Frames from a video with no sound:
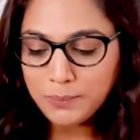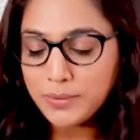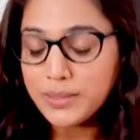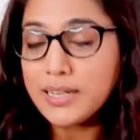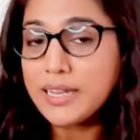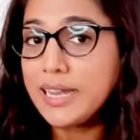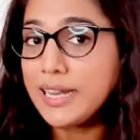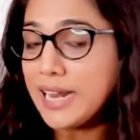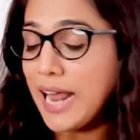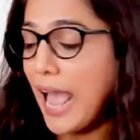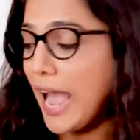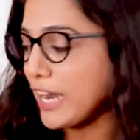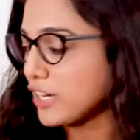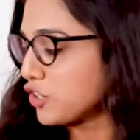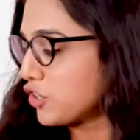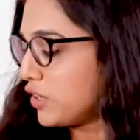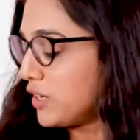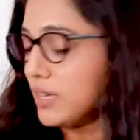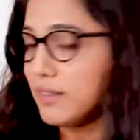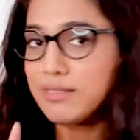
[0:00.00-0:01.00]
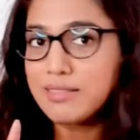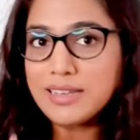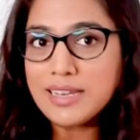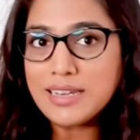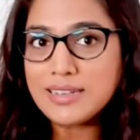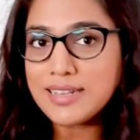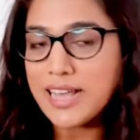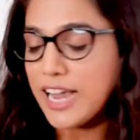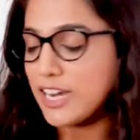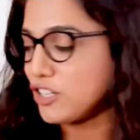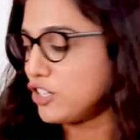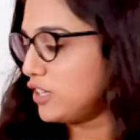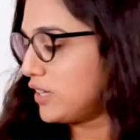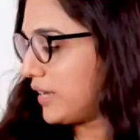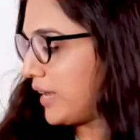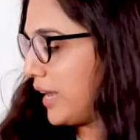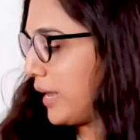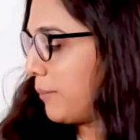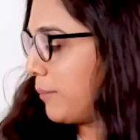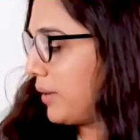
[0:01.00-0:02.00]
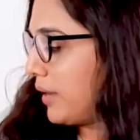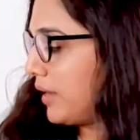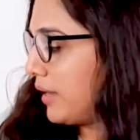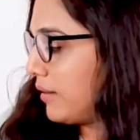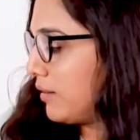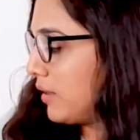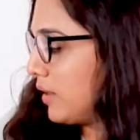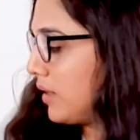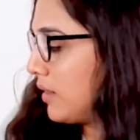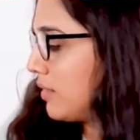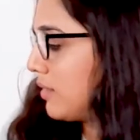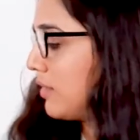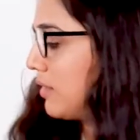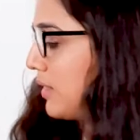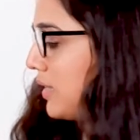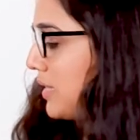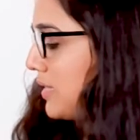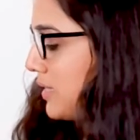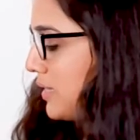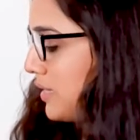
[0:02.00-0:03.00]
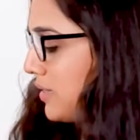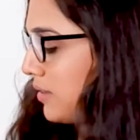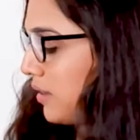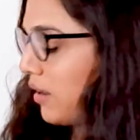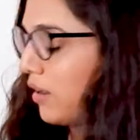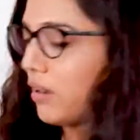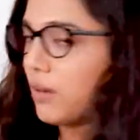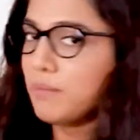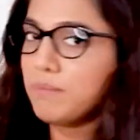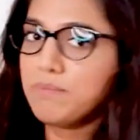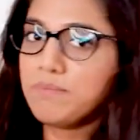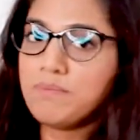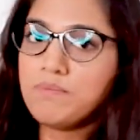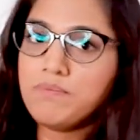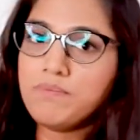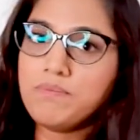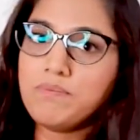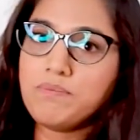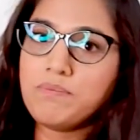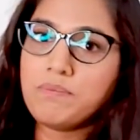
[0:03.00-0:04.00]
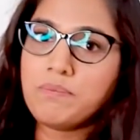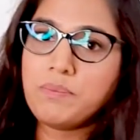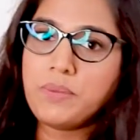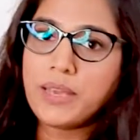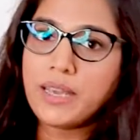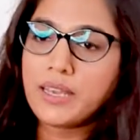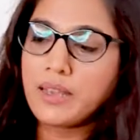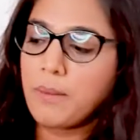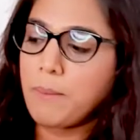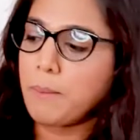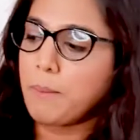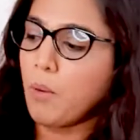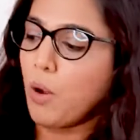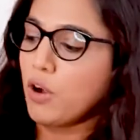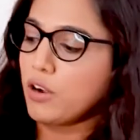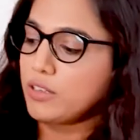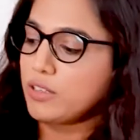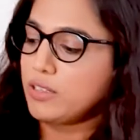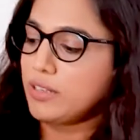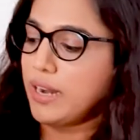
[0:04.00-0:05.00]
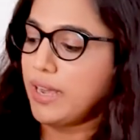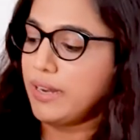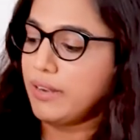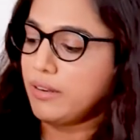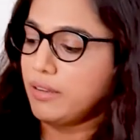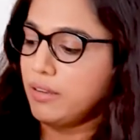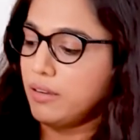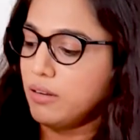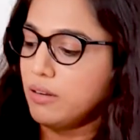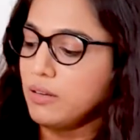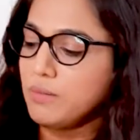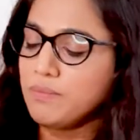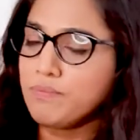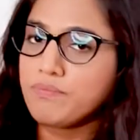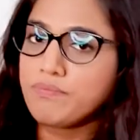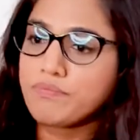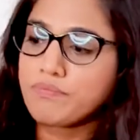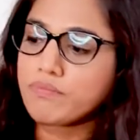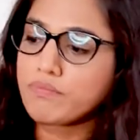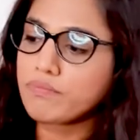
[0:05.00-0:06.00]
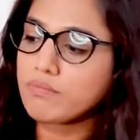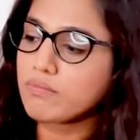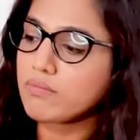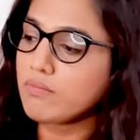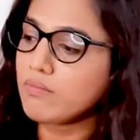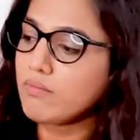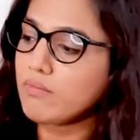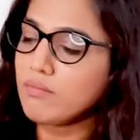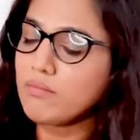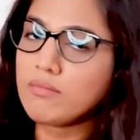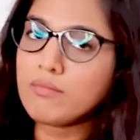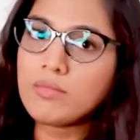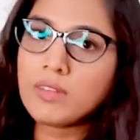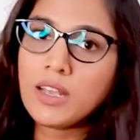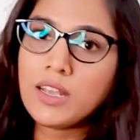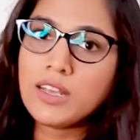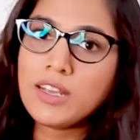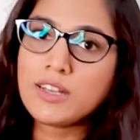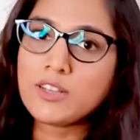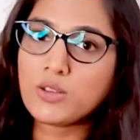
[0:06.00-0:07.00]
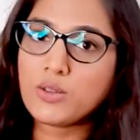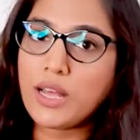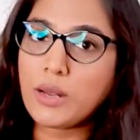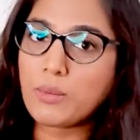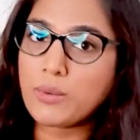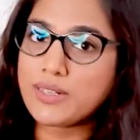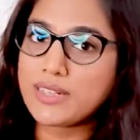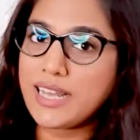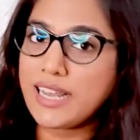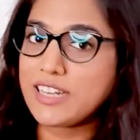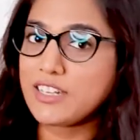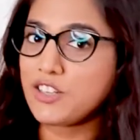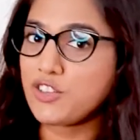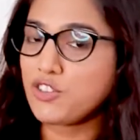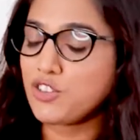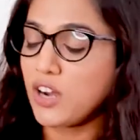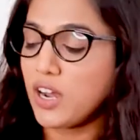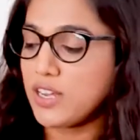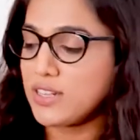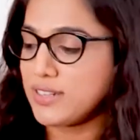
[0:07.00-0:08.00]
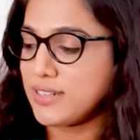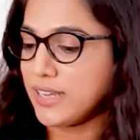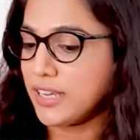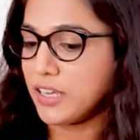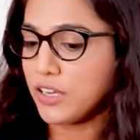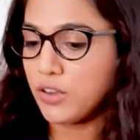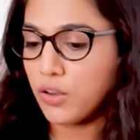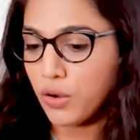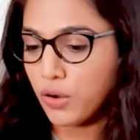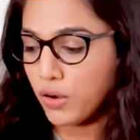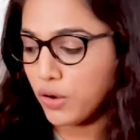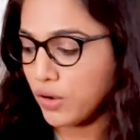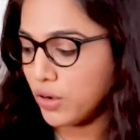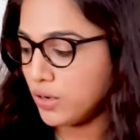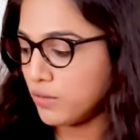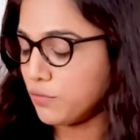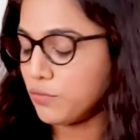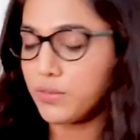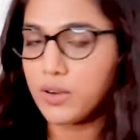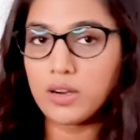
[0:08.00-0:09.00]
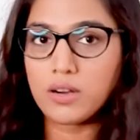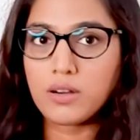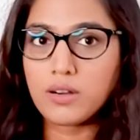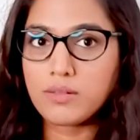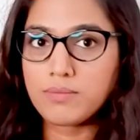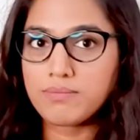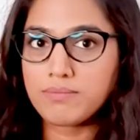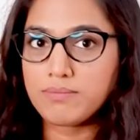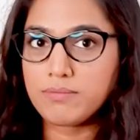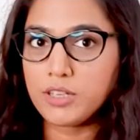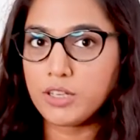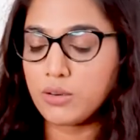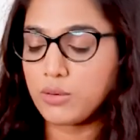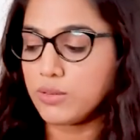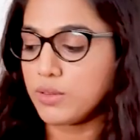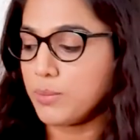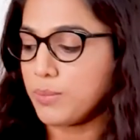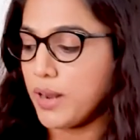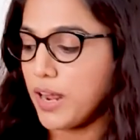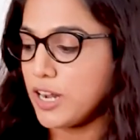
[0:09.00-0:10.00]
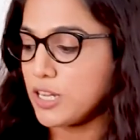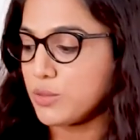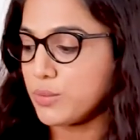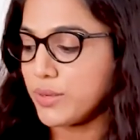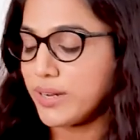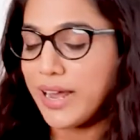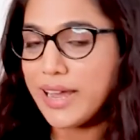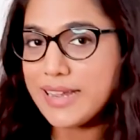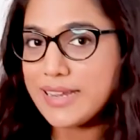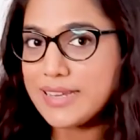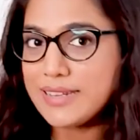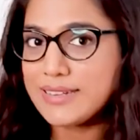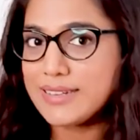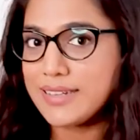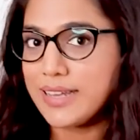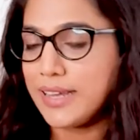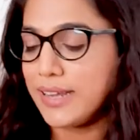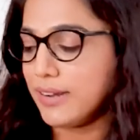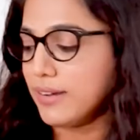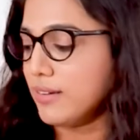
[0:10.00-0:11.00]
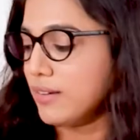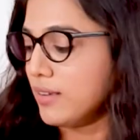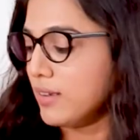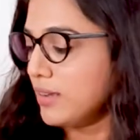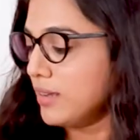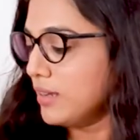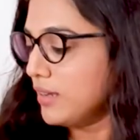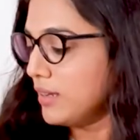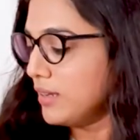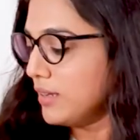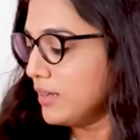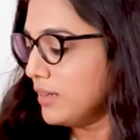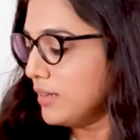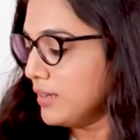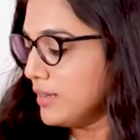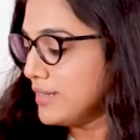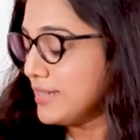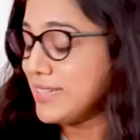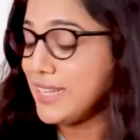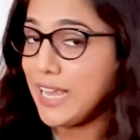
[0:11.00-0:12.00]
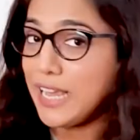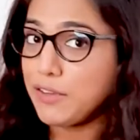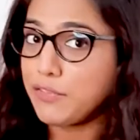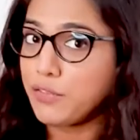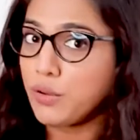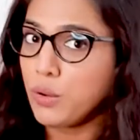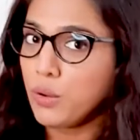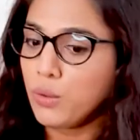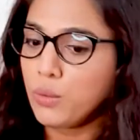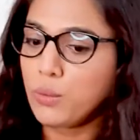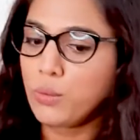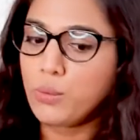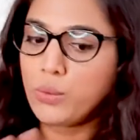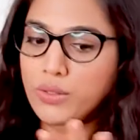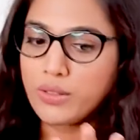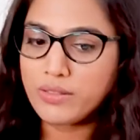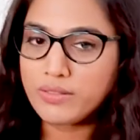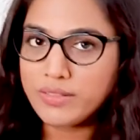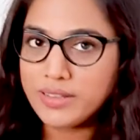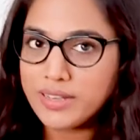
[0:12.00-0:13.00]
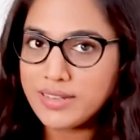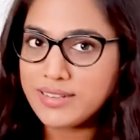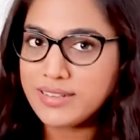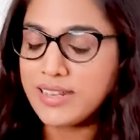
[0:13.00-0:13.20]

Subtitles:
These actually came in this big box right here. So that was extra secure. The plants were nice and safe within this